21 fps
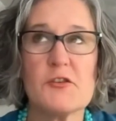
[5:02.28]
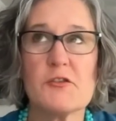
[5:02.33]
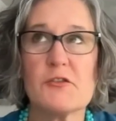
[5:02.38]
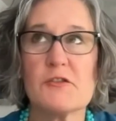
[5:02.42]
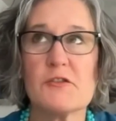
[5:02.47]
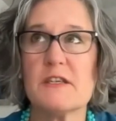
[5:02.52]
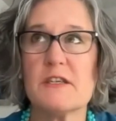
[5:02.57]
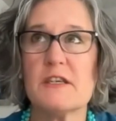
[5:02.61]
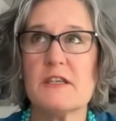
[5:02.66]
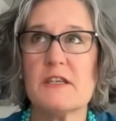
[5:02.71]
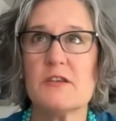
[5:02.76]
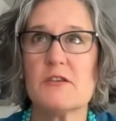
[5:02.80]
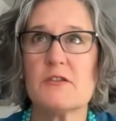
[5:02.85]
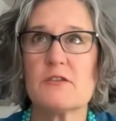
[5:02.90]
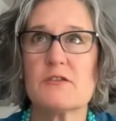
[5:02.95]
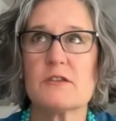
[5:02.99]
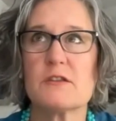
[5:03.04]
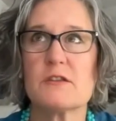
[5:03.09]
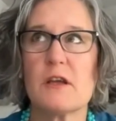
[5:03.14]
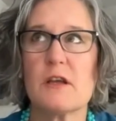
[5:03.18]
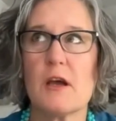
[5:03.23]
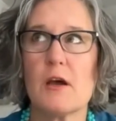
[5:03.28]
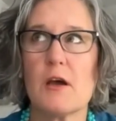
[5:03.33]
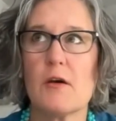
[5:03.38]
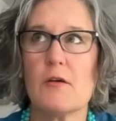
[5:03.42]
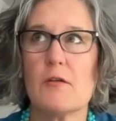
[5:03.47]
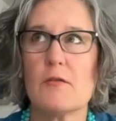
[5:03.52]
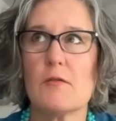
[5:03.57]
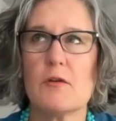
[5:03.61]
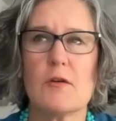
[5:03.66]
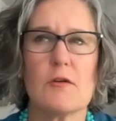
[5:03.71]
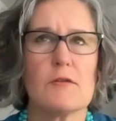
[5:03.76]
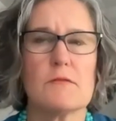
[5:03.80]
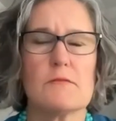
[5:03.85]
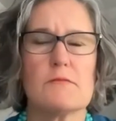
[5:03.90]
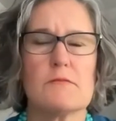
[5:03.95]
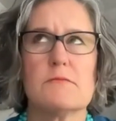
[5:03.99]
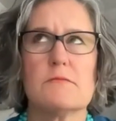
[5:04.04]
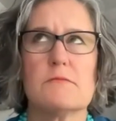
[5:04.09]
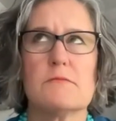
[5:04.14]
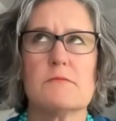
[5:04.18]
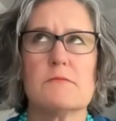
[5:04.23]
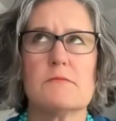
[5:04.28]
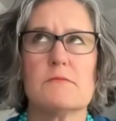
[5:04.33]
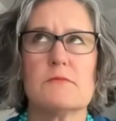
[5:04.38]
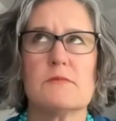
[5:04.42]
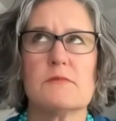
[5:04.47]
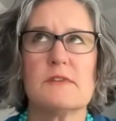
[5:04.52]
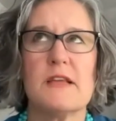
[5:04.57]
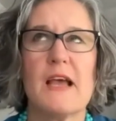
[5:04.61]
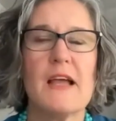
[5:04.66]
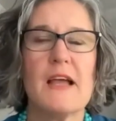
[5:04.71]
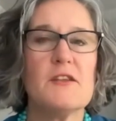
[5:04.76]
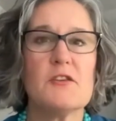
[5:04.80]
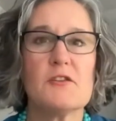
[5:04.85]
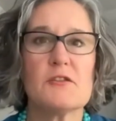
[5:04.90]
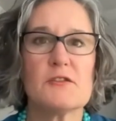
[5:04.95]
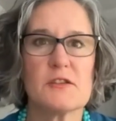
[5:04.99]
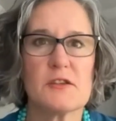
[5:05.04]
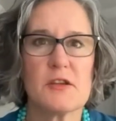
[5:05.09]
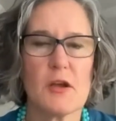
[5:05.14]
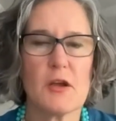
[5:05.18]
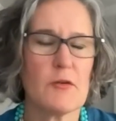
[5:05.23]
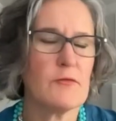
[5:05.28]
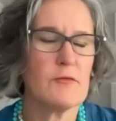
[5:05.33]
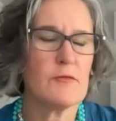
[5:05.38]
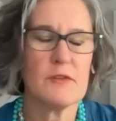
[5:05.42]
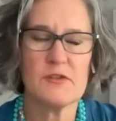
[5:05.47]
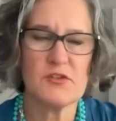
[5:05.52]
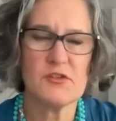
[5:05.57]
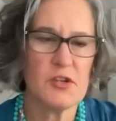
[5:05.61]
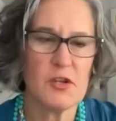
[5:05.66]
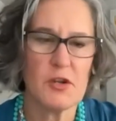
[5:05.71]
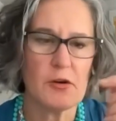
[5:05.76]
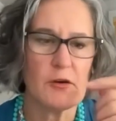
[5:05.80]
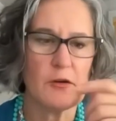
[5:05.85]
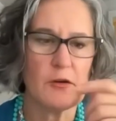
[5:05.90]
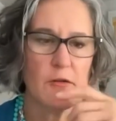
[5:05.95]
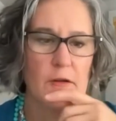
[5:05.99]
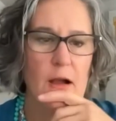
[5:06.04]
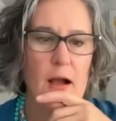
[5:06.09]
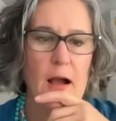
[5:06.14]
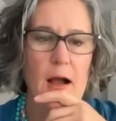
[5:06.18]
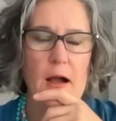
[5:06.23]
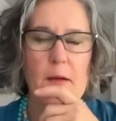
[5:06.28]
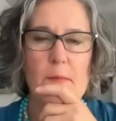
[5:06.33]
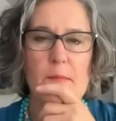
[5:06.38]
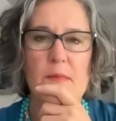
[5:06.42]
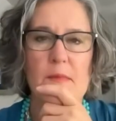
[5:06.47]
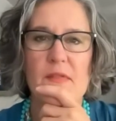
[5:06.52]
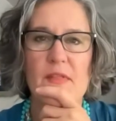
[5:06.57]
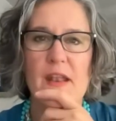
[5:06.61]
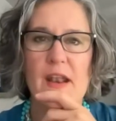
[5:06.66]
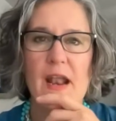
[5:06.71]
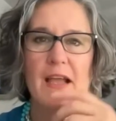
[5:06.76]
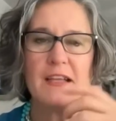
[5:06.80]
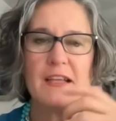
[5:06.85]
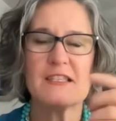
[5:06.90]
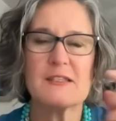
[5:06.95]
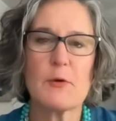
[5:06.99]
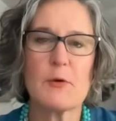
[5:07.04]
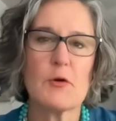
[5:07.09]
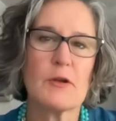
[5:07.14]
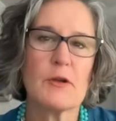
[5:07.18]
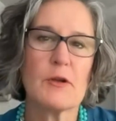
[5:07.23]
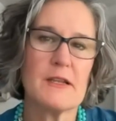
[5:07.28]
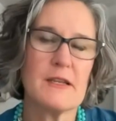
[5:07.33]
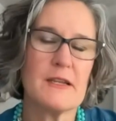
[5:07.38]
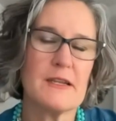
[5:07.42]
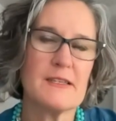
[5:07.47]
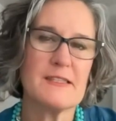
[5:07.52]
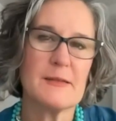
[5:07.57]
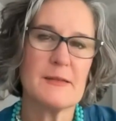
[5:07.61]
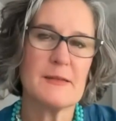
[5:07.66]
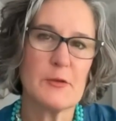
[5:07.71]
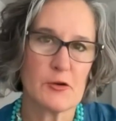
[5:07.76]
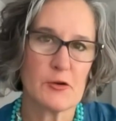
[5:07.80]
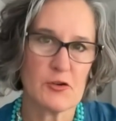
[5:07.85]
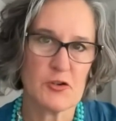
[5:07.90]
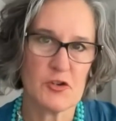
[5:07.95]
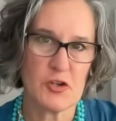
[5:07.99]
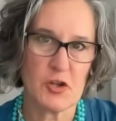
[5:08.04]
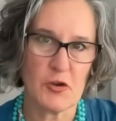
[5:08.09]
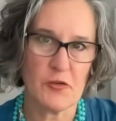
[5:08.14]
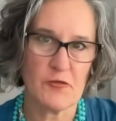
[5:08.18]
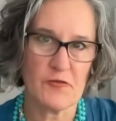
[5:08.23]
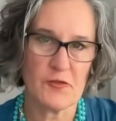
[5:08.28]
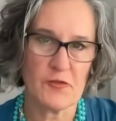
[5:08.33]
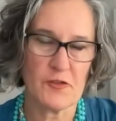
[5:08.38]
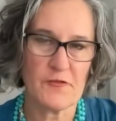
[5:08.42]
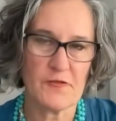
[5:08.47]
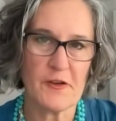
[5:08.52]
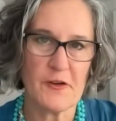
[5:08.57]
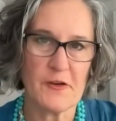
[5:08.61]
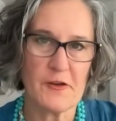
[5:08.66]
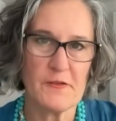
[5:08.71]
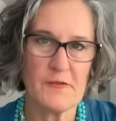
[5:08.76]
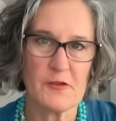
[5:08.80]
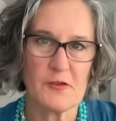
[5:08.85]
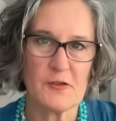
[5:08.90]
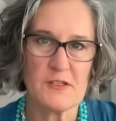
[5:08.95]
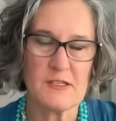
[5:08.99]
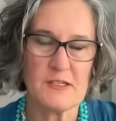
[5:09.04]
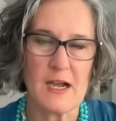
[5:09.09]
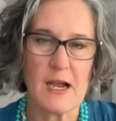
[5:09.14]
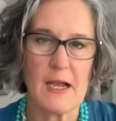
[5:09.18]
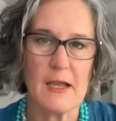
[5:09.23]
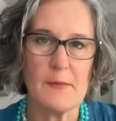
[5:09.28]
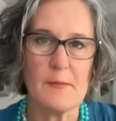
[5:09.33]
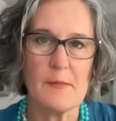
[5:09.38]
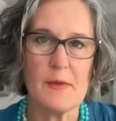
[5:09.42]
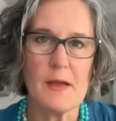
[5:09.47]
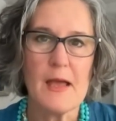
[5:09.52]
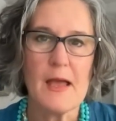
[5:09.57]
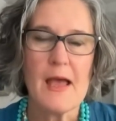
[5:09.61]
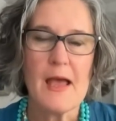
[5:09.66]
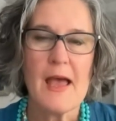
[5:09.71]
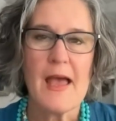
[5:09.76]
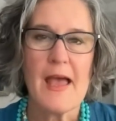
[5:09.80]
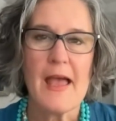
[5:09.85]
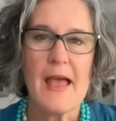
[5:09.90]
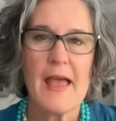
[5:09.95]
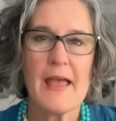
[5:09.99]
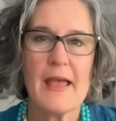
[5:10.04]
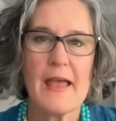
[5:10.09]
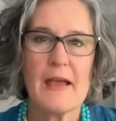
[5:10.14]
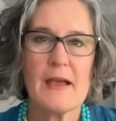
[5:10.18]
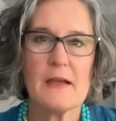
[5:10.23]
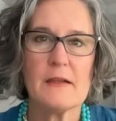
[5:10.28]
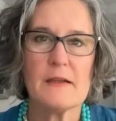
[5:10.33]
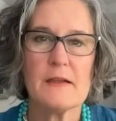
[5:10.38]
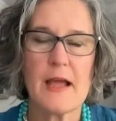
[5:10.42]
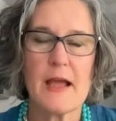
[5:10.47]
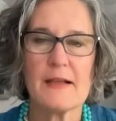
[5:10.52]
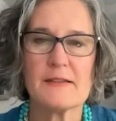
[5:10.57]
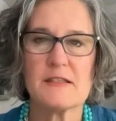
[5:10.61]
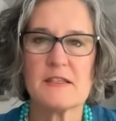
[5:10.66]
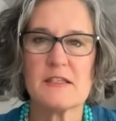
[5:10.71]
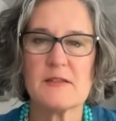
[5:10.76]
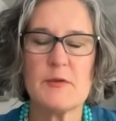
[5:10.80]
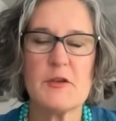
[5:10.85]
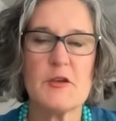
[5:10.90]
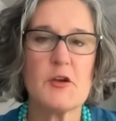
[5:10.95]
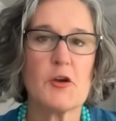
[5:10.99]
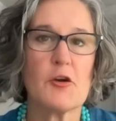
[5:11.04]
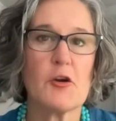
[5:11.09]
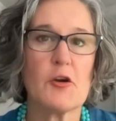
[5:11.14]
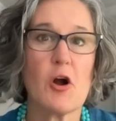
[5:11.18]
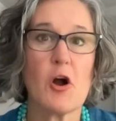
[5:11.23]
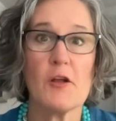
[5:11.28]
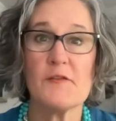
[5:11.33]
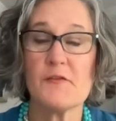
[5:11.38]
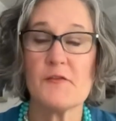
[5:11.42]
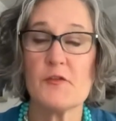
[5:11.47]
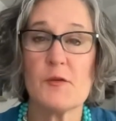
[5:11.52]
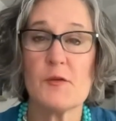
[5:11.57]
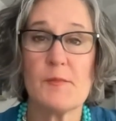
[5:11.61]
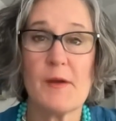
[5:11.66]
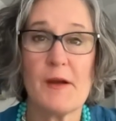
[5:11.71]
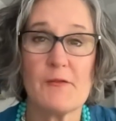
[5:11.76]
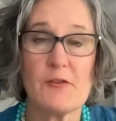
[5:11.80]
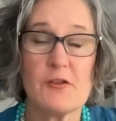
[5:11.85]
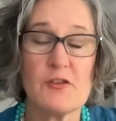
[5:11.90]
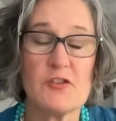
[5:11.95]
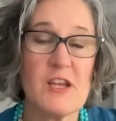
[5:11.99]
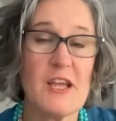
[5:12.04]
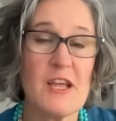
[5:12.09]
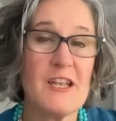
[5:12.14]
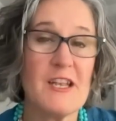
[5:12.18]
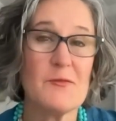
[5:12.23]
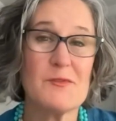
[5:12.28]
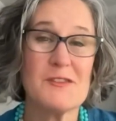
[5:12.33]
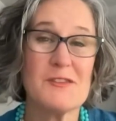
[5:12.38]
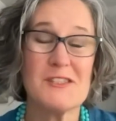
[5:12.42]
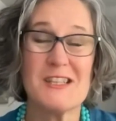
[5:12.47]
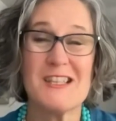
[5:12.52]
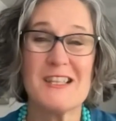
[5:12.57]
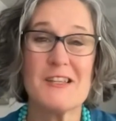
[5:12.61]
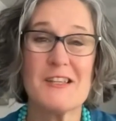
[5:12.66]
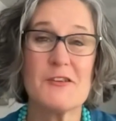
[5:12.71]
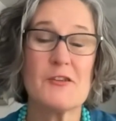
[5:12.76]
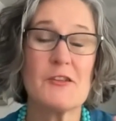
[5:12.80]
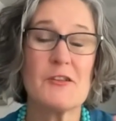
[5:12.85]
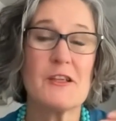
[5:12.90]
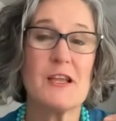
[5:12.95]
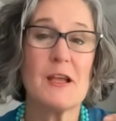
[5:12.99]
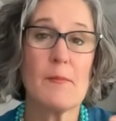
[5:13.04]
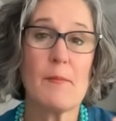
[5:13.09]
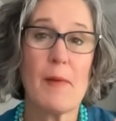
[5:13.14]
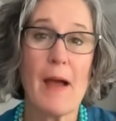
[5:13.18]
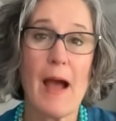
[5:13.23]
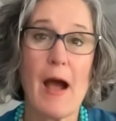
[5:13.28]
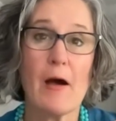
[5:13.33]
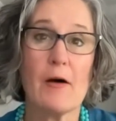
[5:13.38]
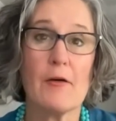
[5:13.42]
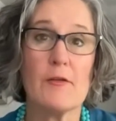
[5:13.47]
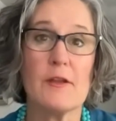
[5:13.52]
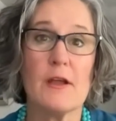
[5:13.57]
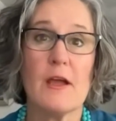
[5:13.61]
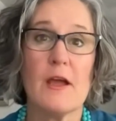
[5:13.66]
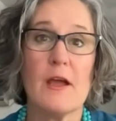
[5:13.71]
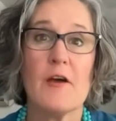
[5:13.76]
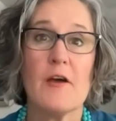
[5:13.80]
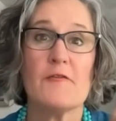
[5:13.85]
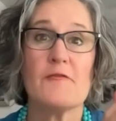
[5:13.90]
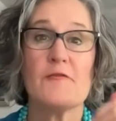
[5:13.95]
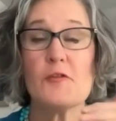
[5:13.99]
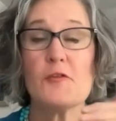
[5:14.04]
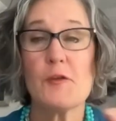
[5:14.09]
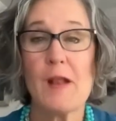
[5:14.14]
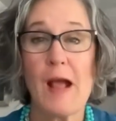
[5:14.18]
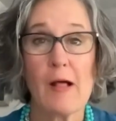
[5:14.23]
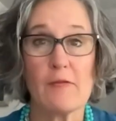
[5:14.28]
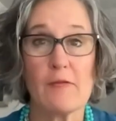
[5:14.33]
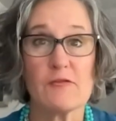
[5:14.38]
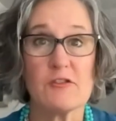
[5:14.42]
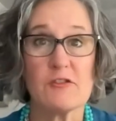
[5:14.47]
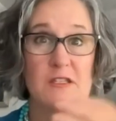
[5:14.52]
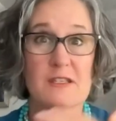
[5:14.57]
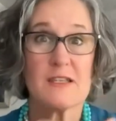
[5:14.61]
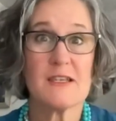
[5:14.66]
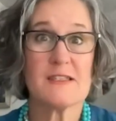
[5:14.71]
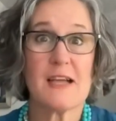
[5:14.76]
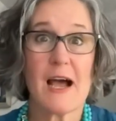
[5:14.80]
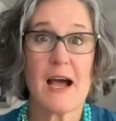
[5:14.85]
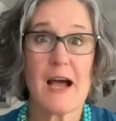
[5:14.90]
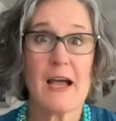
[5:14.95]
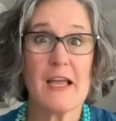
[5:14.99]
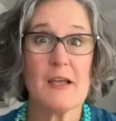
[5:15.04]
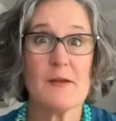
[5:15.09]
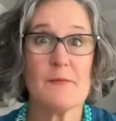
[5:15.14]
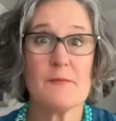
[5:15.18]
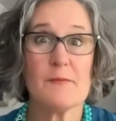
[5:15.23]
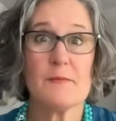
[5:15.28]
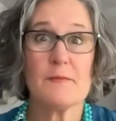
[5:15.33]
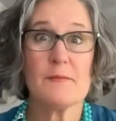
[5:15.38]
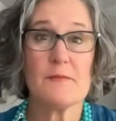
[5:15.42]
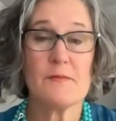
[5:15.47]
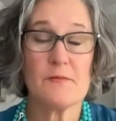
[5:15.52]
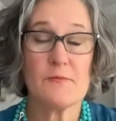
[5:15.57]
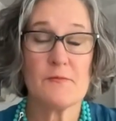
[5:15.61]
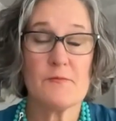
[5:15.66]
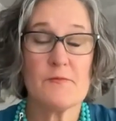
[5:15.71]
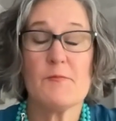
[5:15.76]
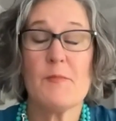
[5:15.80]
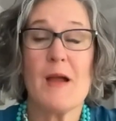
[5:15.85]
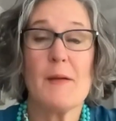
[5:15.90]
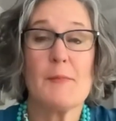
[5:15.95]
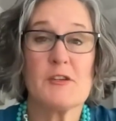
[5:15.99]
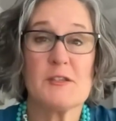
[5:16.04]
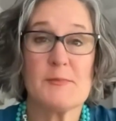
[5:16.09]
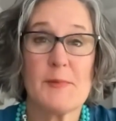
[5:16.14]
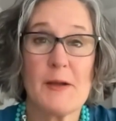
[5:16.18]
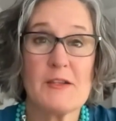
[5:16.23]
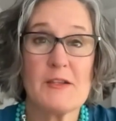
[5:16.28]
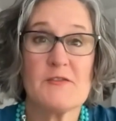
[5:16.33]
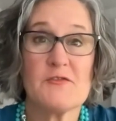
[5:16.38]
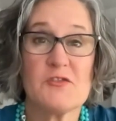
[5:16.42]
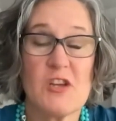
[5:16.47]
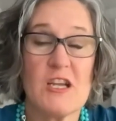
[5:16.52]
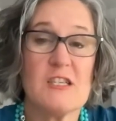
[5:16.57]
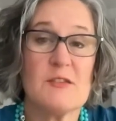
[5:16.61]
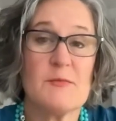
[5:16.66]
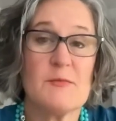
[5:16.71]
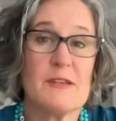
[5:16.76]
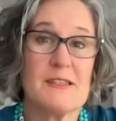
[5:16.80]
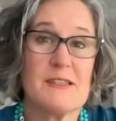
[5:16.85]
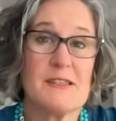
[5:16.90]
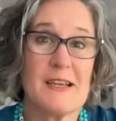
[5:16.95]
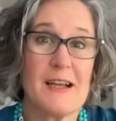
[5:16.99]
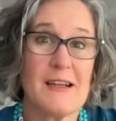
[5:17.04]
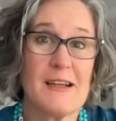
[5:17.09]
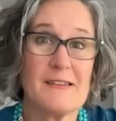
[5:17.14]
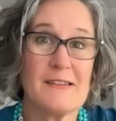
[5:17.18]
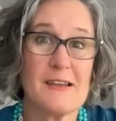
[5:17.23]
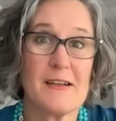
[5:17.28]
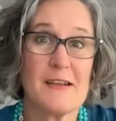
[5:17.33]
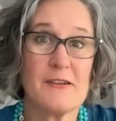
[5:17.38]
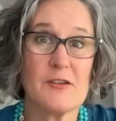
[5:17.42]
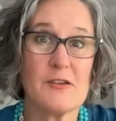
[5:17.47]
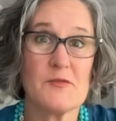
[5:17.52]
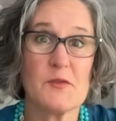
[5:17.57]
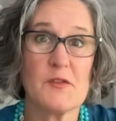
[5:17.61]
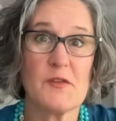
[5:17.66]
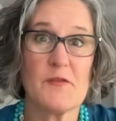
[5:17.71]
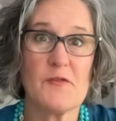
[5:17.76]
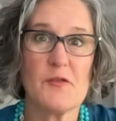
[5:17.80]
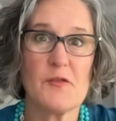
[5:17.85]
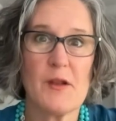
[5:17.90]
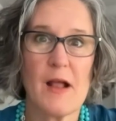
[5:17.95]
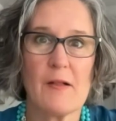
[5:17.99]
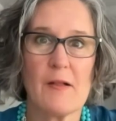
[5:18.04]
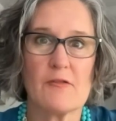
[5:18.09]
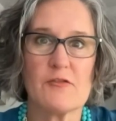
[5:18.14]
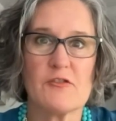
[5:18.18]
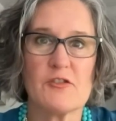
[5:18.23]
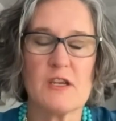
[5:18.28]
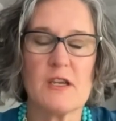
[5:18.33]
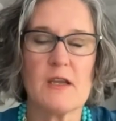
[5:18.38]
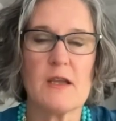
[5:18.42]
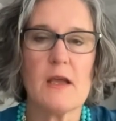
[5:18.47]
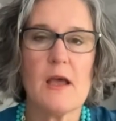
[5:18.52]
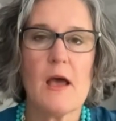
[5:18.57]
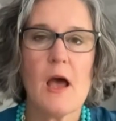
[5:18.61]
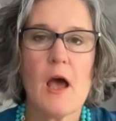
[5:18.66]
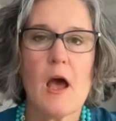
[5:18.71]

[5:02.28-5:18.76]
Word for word: 13 years ago or 10 years ago this year um, that I spoke at Exhibitor Show for the very first time and as a speaker on food and beverage. And it was literally about food allergies because I am, my perspective changed because I got diagnosed with a food allergy.